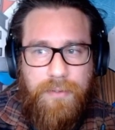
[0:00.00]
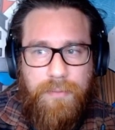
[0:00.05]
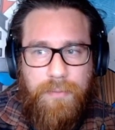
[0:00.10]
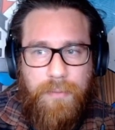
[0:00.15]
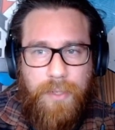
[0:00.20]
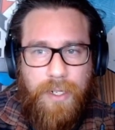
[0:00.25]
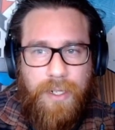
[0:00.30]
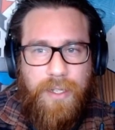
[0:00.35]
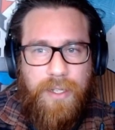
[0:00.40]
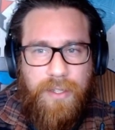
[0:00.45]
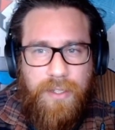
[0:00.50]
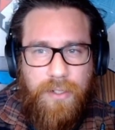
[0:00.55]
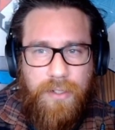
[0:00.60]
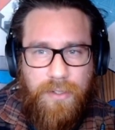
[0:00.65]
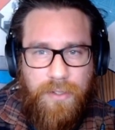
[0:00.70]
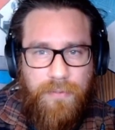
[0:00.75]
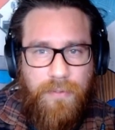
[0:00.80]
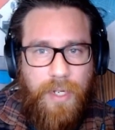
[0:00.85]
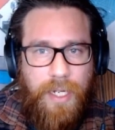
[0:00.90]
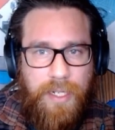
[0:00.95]
monolith got
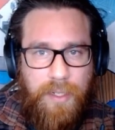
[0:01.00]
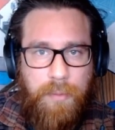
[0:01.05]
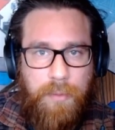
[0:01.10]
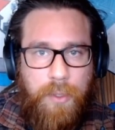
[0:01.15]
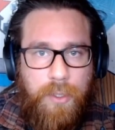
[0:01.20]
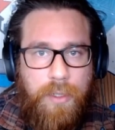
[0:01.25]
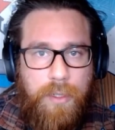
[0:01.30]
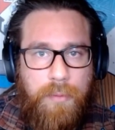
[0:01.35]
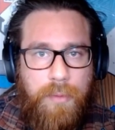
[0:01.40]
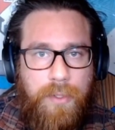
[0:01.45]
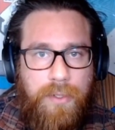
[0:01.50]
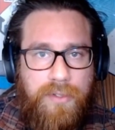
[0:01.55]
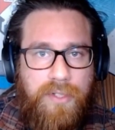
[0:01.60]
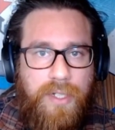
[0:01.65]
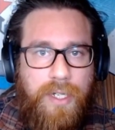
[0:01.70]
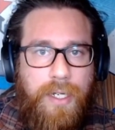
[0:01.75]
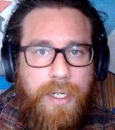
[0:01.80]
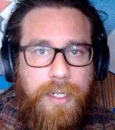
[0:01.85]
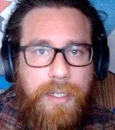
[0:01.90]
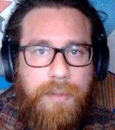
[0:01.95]
divided more and more
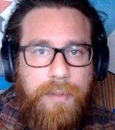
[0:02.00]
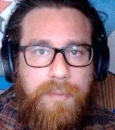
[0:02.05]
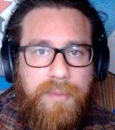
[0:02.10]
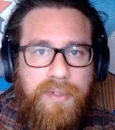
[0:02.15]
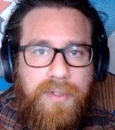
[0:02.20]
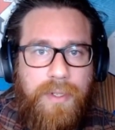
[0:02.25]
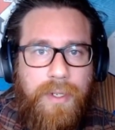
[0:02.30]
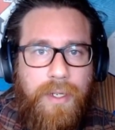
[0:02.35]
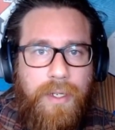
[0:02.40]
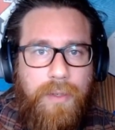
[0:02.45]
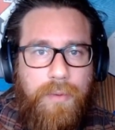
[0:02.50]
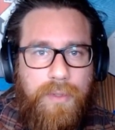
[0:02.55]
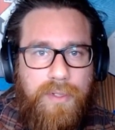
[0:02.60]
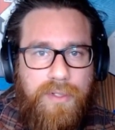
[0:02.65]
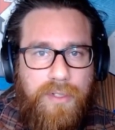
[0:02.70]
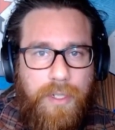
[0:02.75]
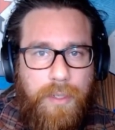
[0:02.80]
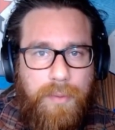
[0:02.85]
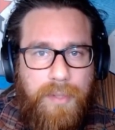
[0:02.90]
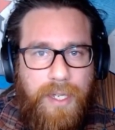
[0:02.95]
times, we
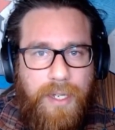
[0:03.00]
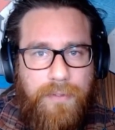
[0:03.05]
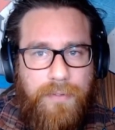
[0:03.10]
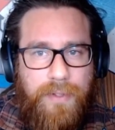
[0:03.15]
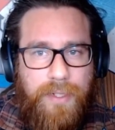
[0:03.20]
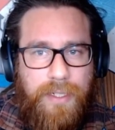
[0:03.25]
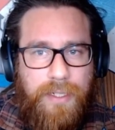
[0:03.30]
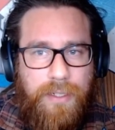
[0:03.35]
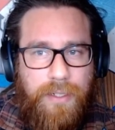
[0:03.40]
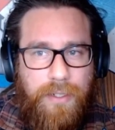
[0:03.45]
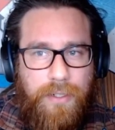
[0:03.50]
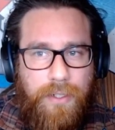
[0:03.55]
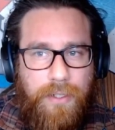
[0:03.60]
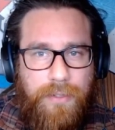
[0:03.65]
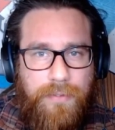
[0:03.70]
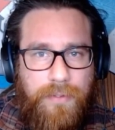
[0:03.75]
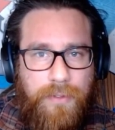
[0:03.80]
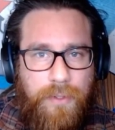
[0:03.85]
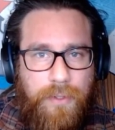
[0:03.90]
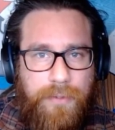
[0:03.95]
stopped having an
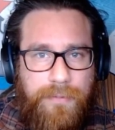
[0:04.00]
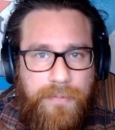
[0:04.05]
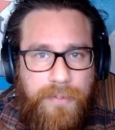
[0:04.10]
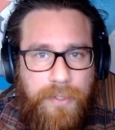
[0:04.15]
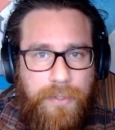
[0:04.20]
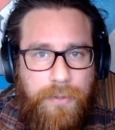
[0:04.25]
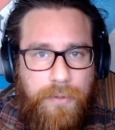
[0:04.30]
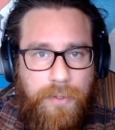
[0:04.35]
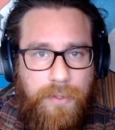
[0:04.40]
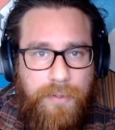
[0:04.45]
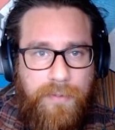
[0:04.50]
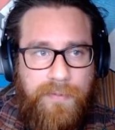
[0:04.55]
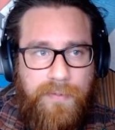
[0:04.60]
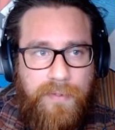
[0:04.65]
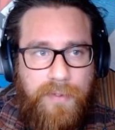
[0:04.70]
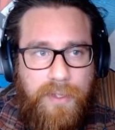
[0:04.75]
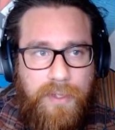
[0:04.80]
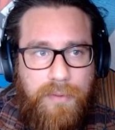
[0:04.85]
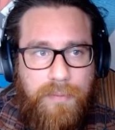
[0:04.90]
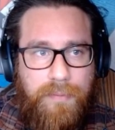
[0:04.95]
overall view of
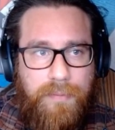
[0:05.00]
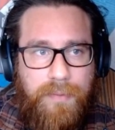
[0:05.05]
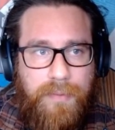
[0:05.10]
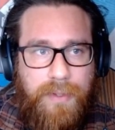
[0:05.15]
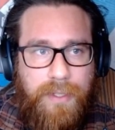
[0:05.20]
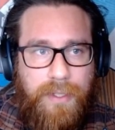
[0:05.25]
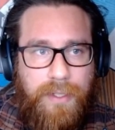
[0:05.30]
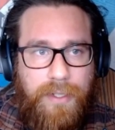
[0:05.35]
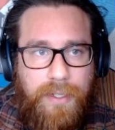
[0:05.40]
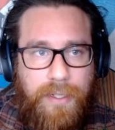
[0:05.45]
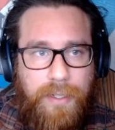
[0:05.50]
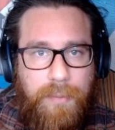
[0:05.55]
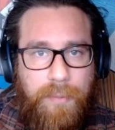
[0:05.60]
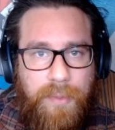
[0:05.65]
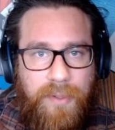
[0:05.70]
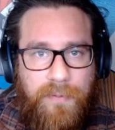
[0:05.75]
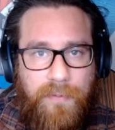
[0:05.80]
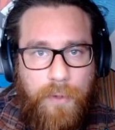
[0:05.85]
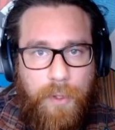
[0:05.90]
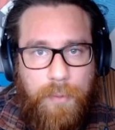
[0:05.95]
the
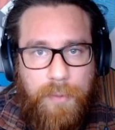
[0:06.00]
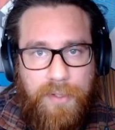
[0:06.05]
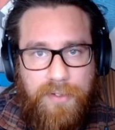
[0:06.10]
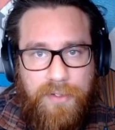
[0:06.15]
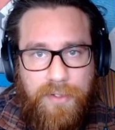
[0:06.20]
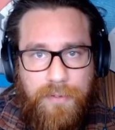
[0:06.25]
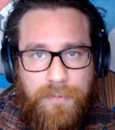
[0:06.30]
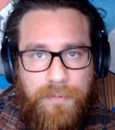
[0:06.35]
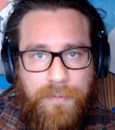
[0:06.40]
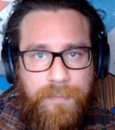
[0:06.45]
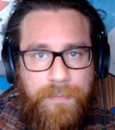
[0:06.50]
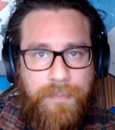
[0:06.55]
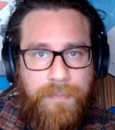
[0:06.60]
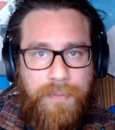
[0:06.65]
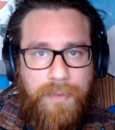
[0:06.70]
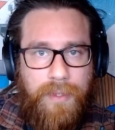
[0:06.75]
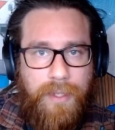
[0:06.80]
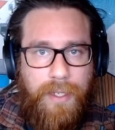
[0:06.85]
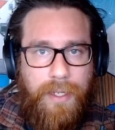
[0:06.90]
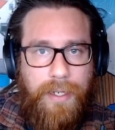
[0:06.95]
performance of
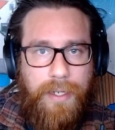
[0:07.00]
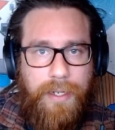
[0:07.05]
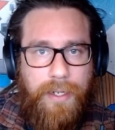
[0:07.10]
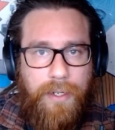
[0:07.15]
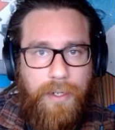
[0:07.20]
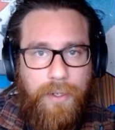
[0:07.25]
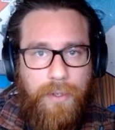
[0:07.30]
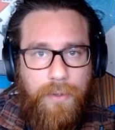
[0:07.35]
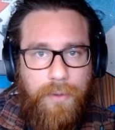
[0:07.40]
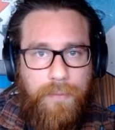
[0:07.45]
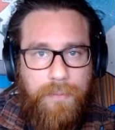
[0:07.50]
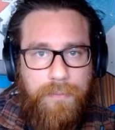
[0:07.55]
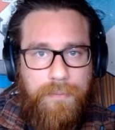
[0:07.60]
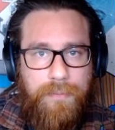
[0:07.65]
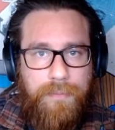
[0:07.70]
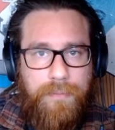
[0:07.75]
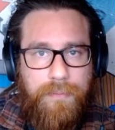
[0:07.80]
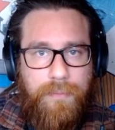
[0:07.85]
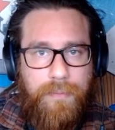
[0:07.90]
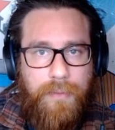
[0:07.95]
our
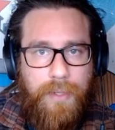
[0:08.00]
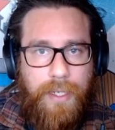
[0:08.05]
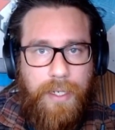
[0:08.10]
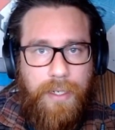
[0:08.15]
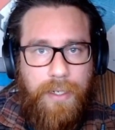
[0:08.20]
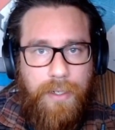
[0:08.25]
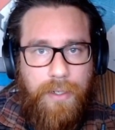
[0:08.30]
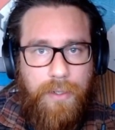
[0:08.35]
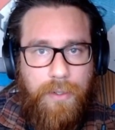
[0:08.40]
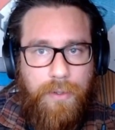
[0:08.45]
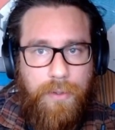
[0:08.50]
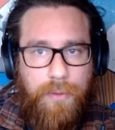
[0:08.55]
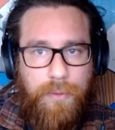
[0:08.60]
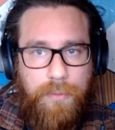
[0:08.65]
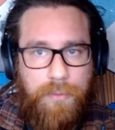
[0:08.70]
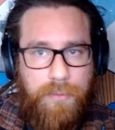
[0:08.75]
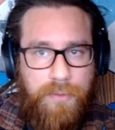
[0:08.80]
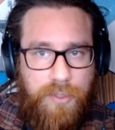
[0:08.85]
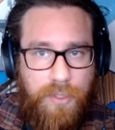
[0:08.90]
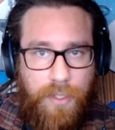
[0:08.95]

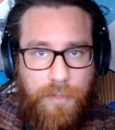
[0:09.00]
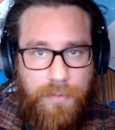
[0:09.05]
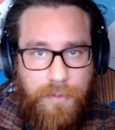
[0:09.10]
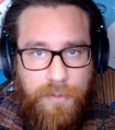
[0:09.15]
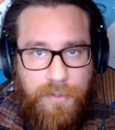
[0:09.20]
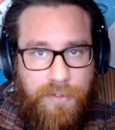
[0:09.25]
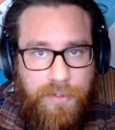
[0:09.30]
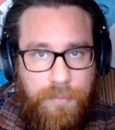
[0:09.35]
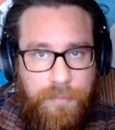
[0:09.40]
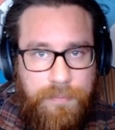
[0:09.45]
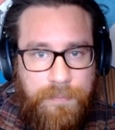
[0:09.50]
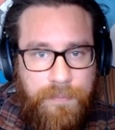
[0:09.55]
service.